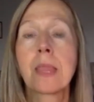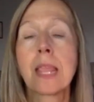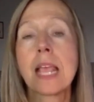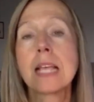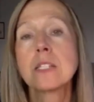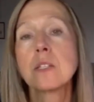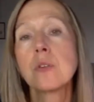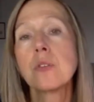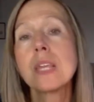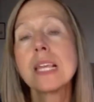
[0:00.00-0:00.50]

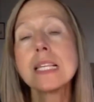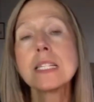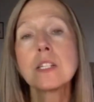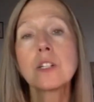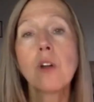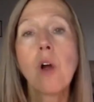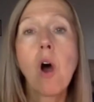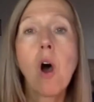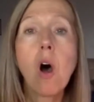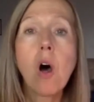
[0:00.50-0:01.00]
So these
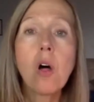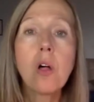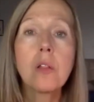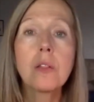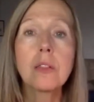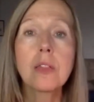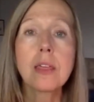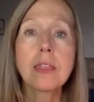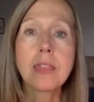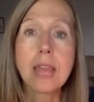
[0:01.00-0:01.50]
are
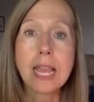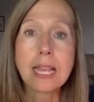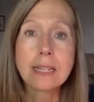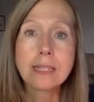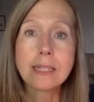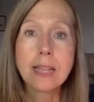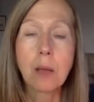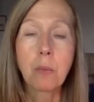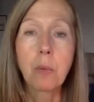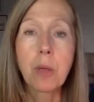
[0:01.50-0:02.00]
all the
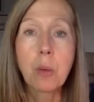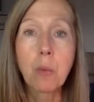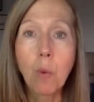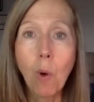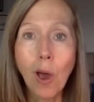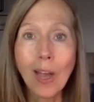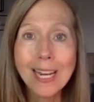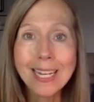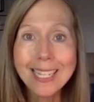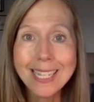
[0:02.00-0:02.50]
things that we
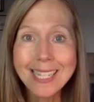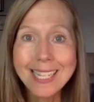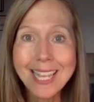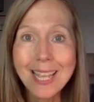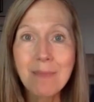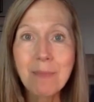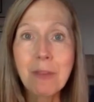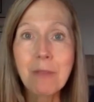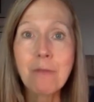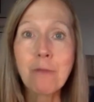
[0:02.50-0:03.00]
want to
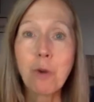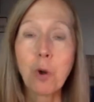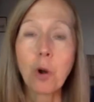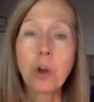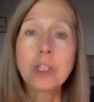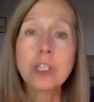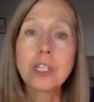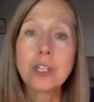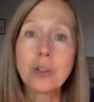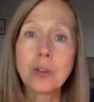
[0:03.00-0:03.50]
see before our
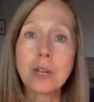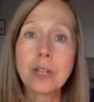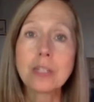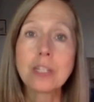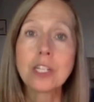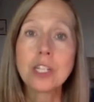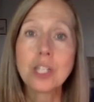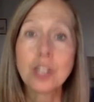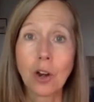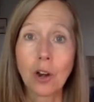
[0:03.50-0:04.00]
students
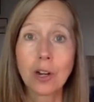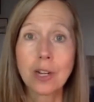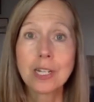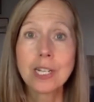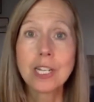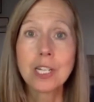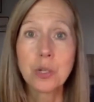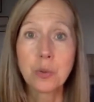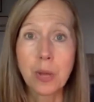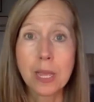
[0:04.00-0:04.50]
start
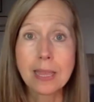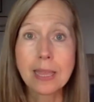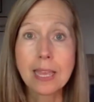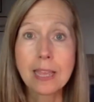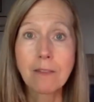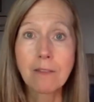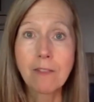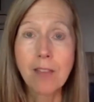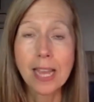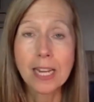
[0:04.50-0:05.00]
to treat the
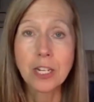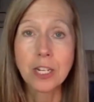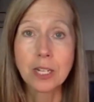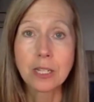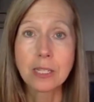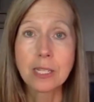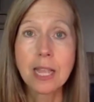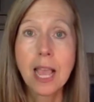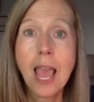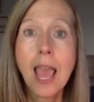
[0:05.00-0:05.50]

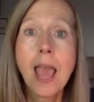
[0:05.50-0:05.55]
infections,